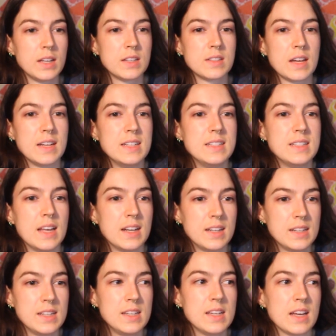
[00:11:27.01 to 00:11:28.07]
his
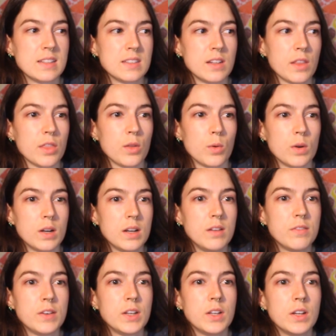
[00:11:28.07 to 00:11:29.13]
identity as an
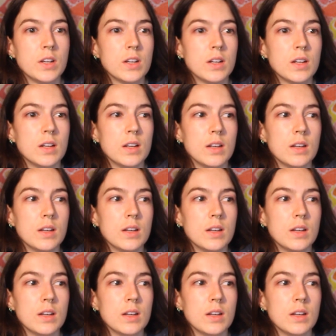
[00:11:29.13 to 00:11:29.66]
authority figure,